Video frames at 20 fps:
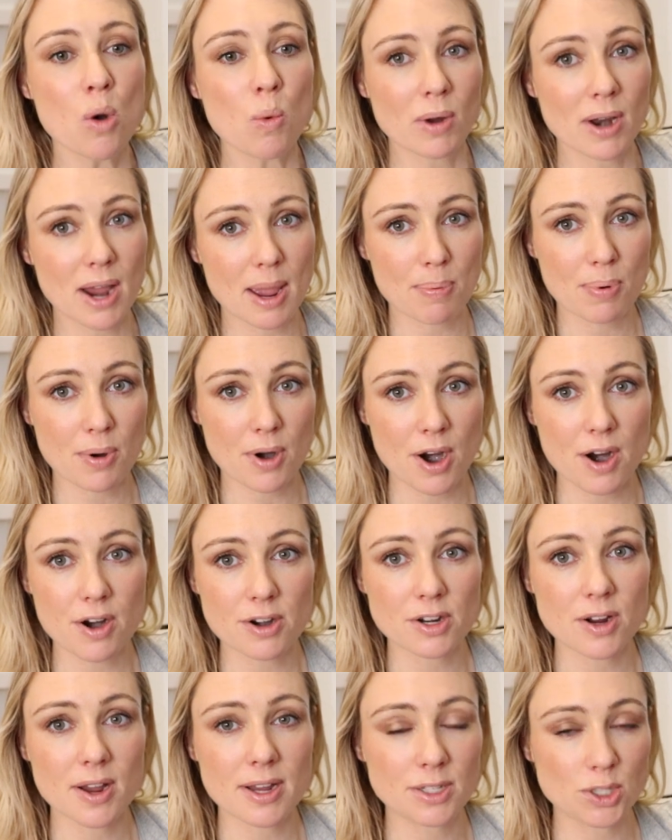when I
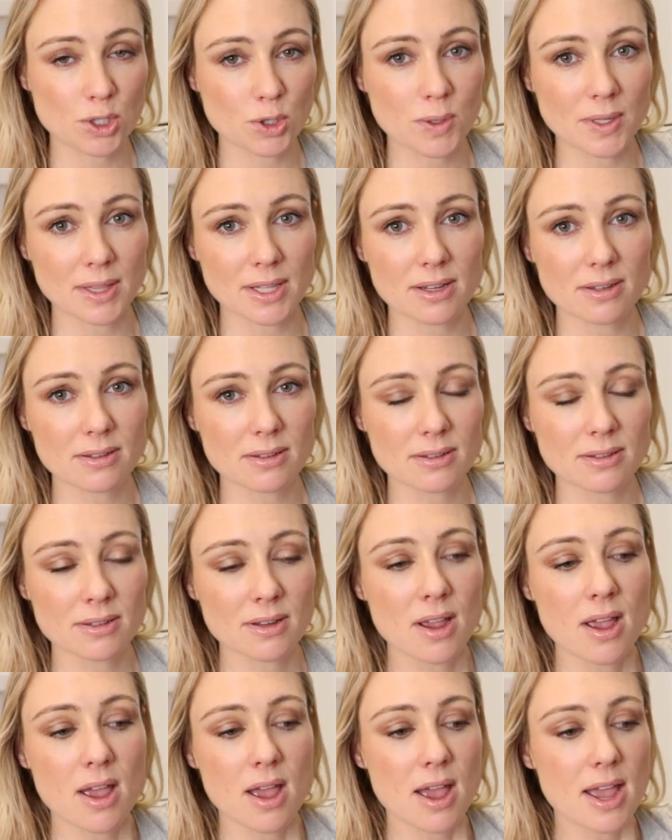prioritize doing this,
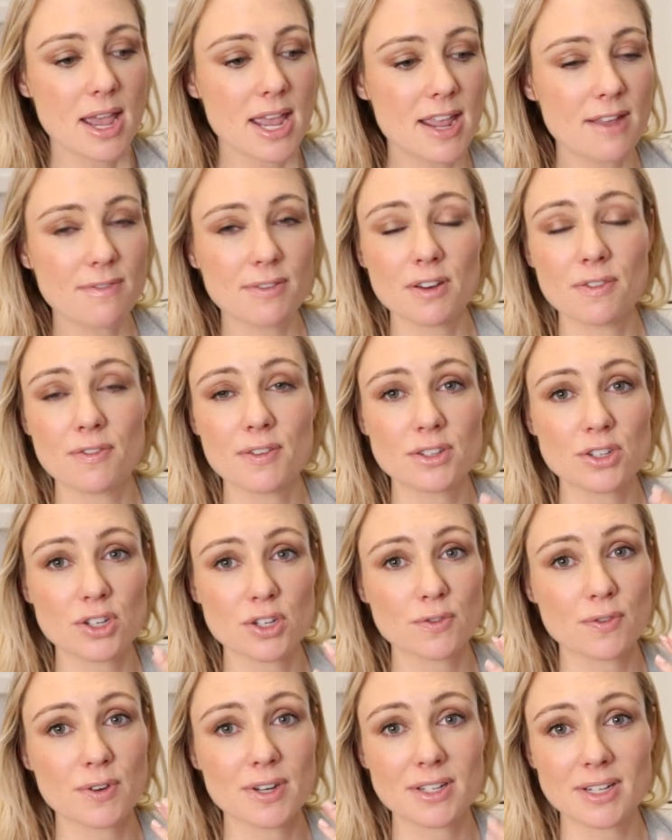even if it's
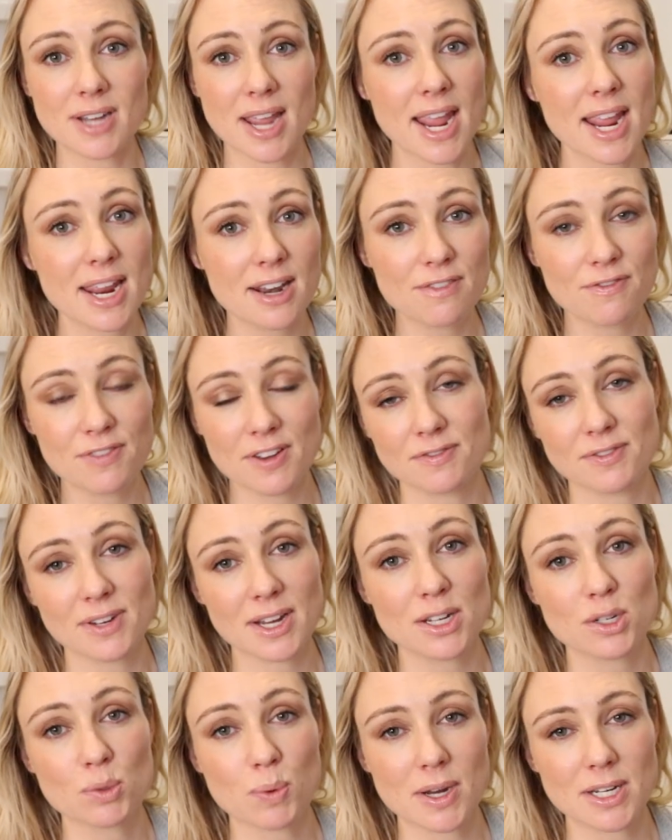just for 10,
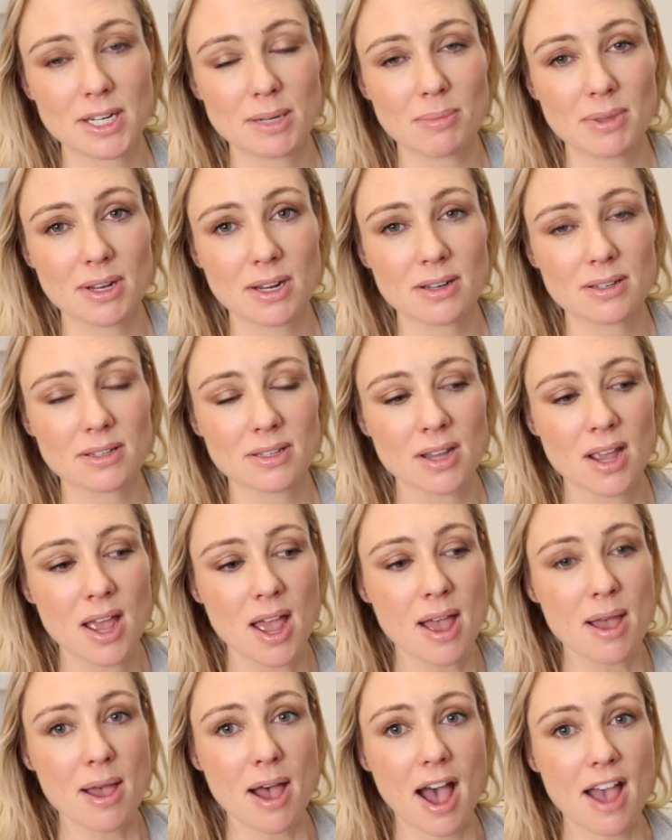15, 20 minutes,
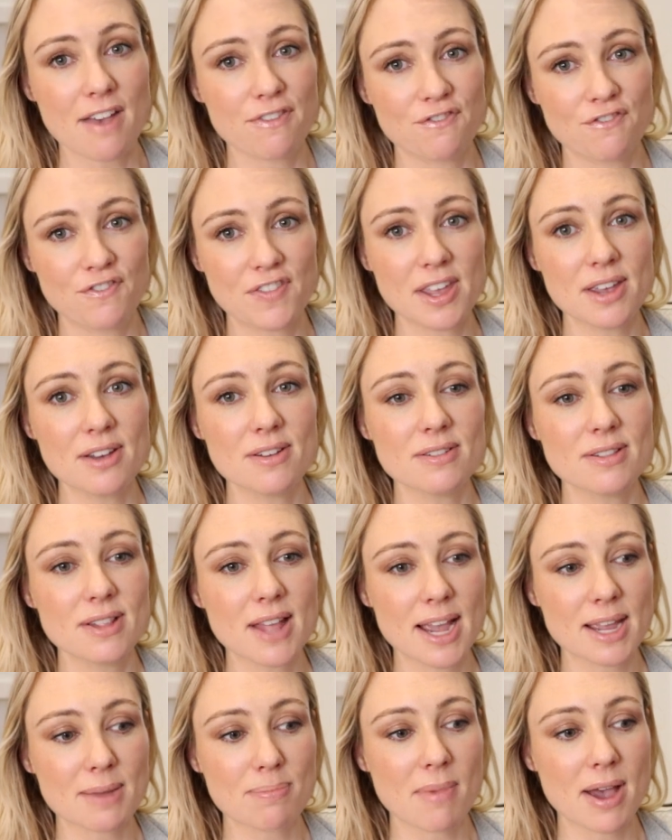I feel
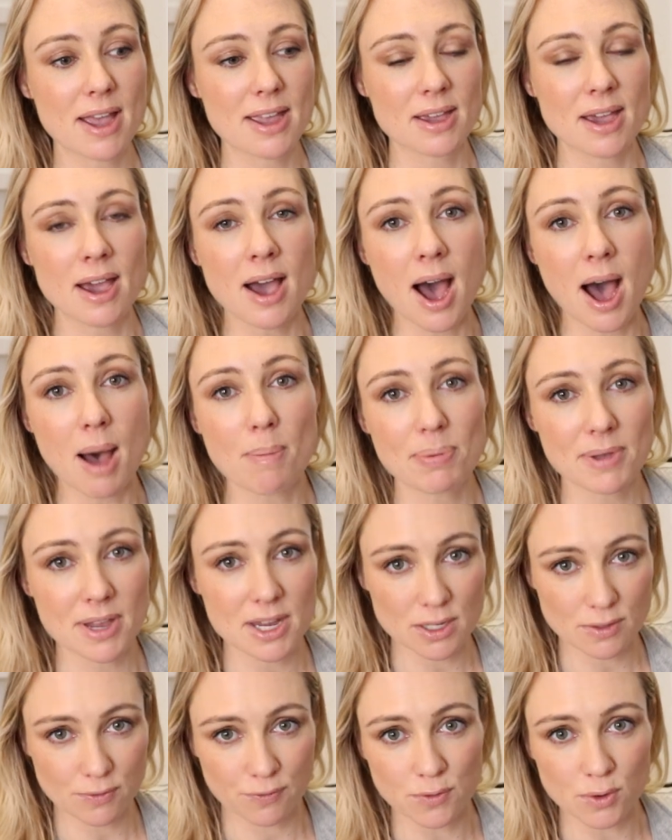like my cup
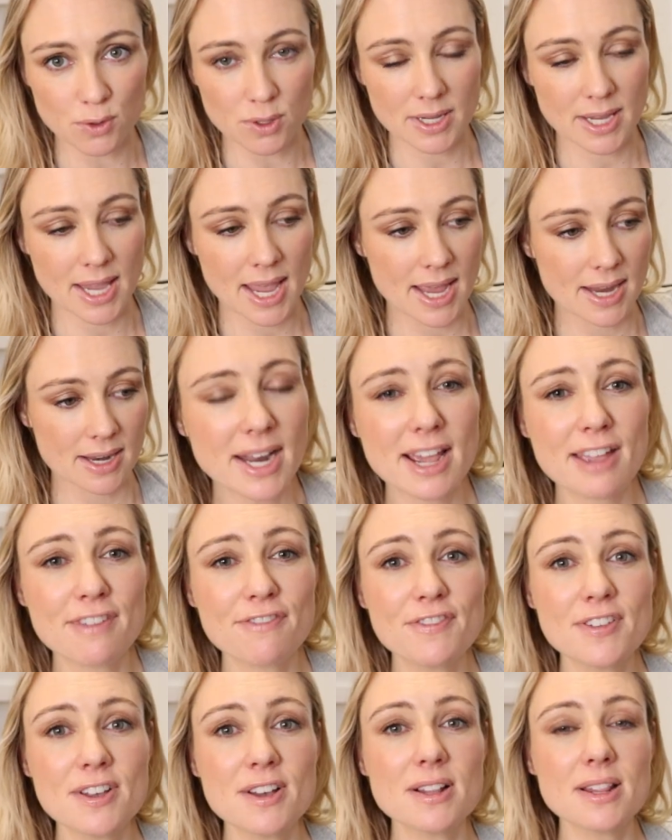is full again. And I
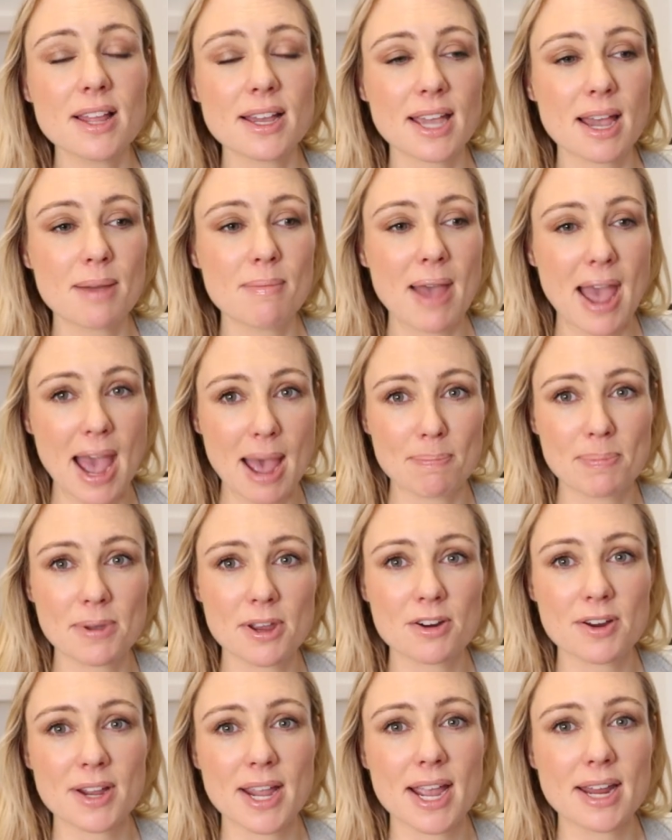feel like I'm
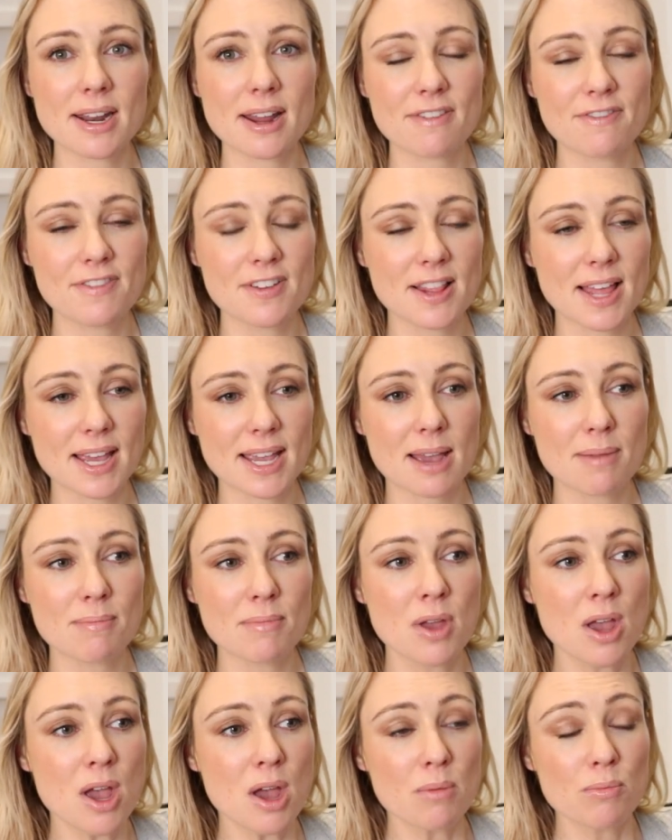happier again. I feel like
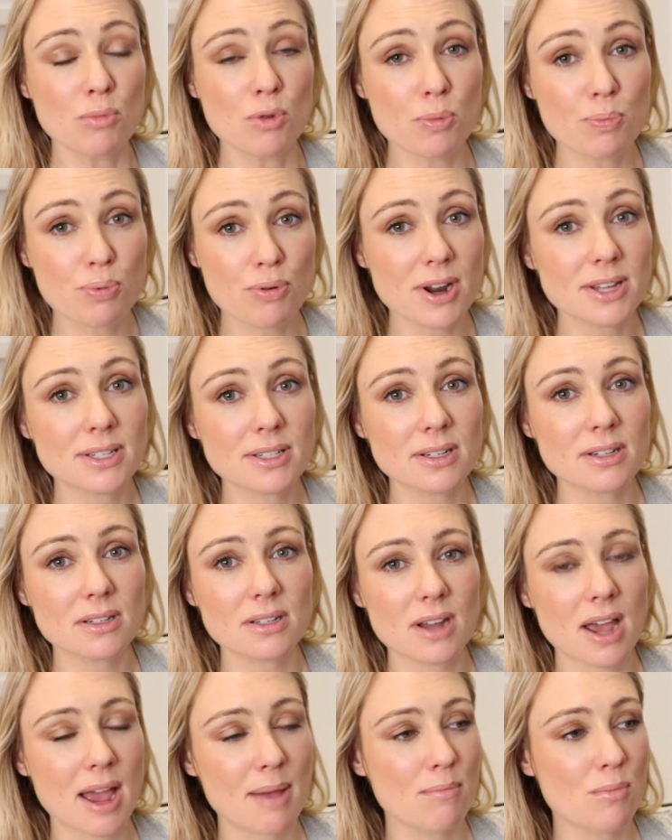I'm more
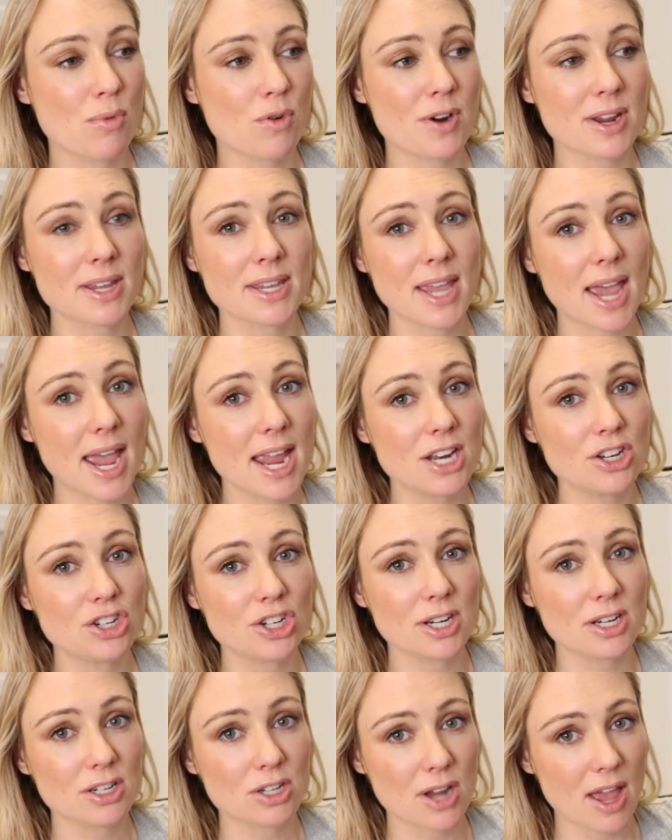present. I'm more
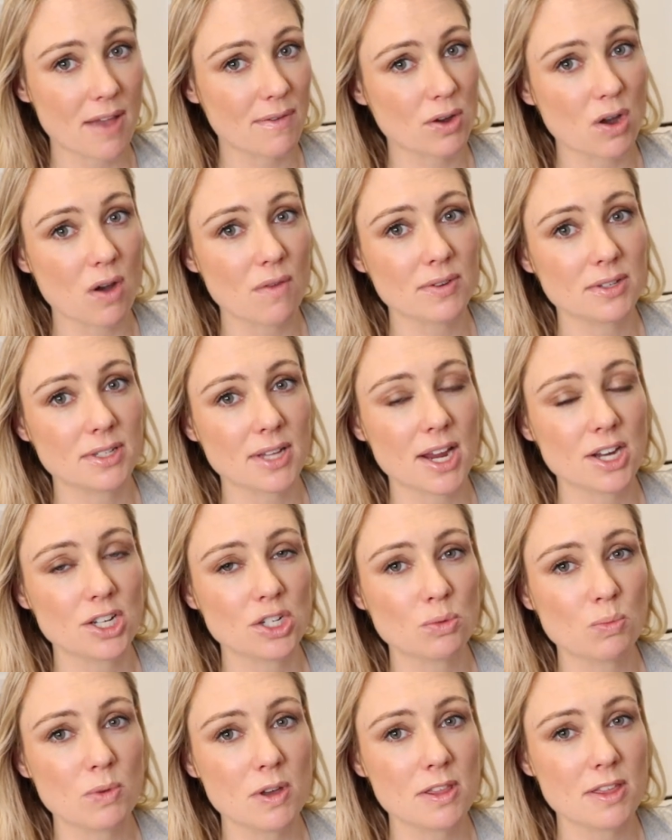engaging to have a
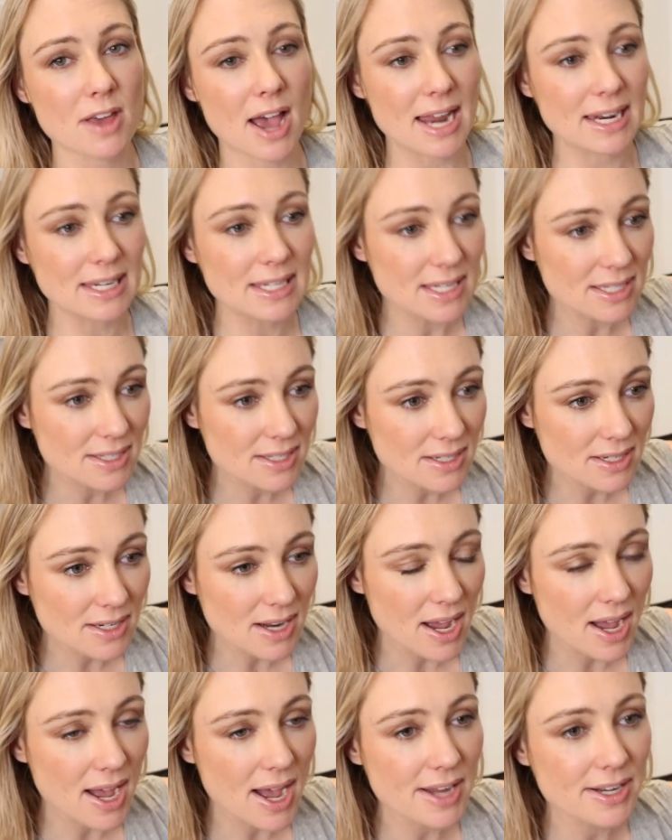conversation with. I listen
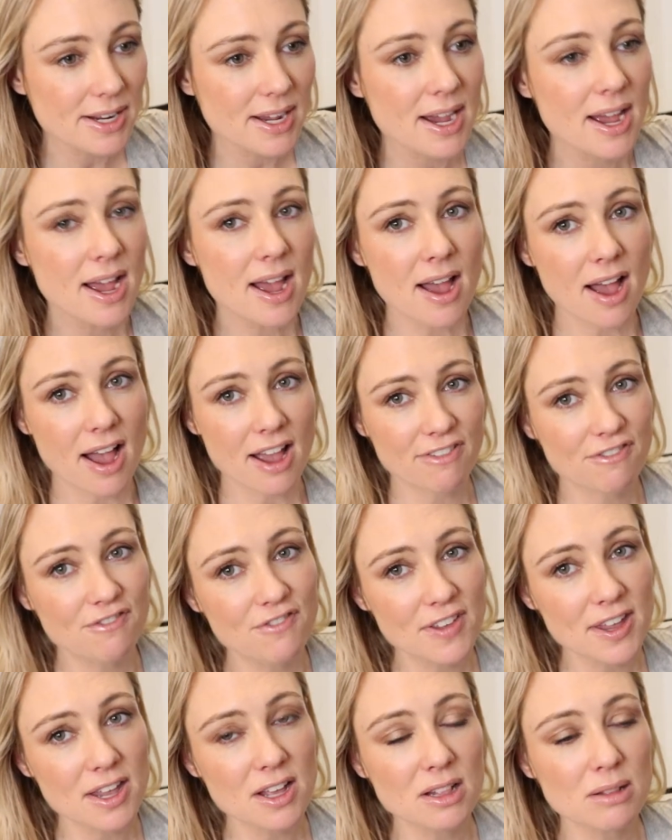harder. I
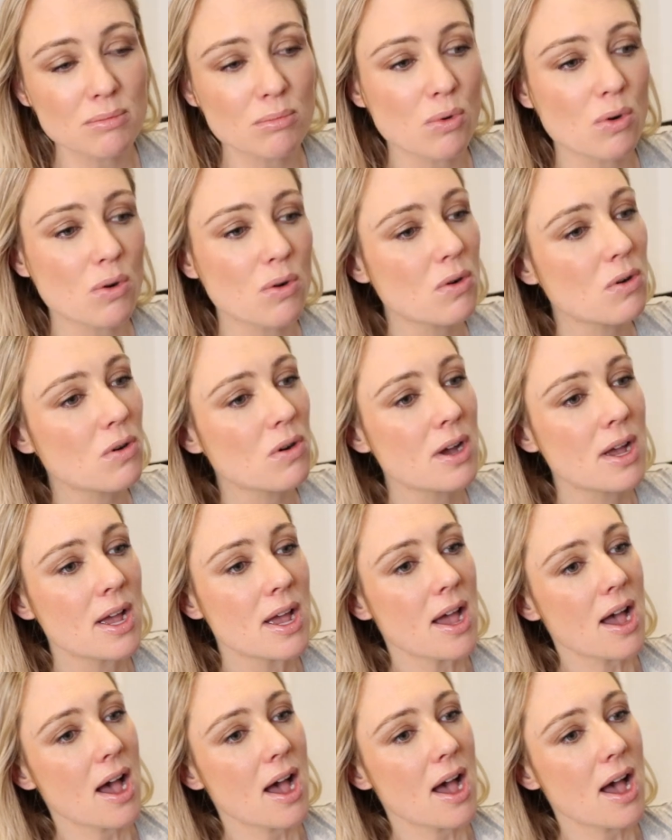feel more.